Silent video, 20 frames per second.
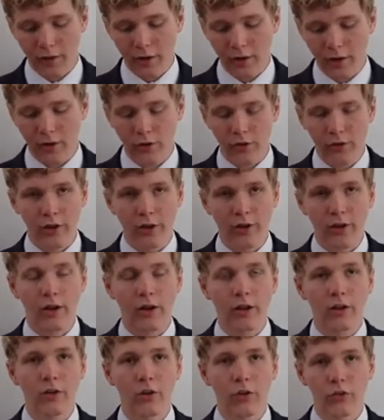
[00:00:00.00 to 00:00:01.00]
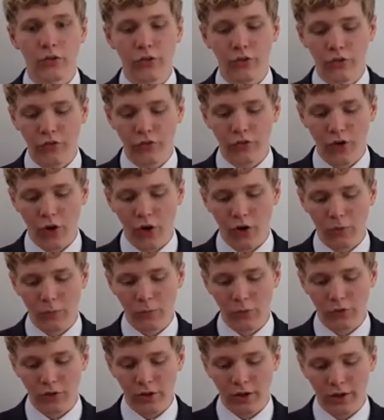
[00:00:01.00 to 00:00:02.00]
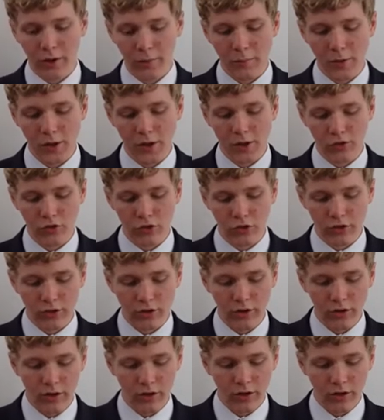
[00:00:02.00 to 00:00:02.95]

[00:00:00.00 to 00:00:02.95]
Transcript: including lots of arms and ammunition.